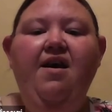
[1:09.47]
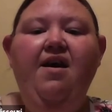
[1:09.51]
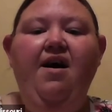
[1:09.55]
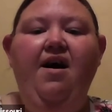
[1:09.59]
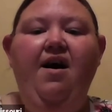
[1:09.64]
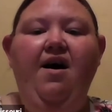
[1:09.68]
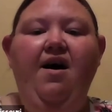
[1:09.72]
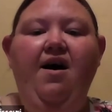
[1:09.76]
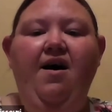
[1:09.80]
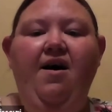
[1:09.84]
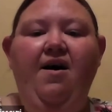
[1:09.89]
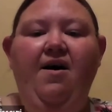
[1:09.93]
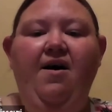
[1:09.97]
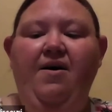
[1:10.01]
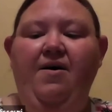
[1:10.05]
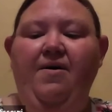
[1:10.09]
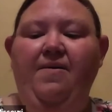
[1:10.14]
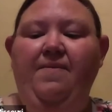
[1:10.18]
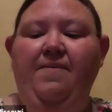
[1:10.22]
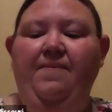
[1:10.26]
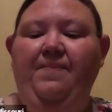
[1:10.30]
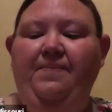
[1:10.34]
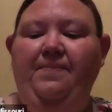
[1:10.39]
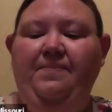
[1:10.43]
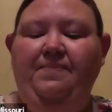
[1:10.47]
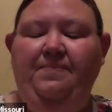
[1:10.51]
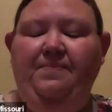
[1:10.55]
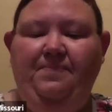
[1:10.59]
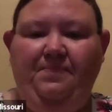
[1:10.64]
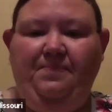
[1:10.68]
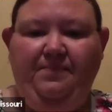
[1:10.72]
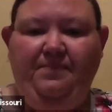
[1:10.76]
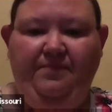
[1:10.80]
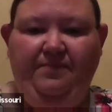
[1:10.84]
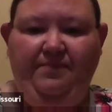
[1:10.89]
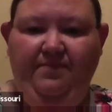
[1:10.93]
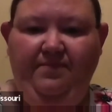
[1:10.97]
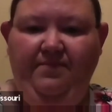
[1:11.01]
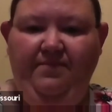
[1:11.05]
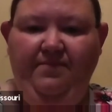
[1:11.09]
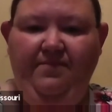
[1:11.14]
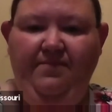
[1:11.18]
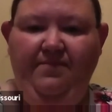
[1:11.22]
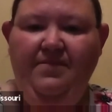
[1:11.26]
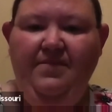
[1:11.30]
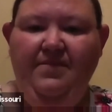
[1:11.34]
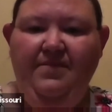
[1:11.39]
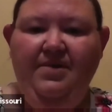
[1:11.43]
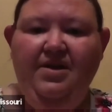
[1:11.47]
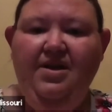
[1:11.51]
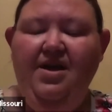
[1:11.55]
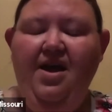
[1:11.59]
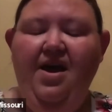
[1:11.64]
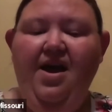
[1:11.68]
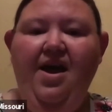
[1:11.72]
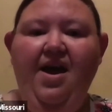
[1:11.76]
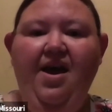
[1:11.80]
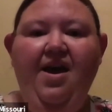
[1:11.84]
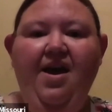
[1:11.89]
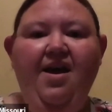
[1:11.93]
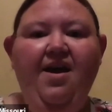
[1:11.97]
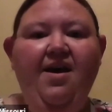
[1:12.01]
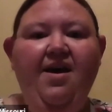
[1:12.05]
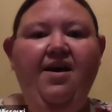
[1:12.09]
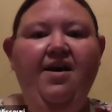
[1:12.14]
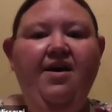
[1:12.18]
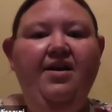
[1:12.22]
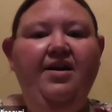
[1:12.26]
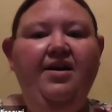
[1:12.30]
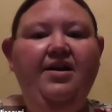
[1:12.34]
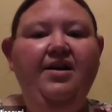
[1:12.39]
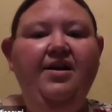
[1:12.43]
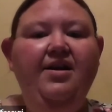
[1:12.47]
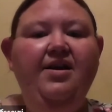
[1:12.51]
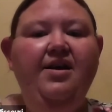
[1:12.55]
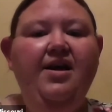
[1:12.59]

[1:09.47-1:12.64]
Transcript: Um, and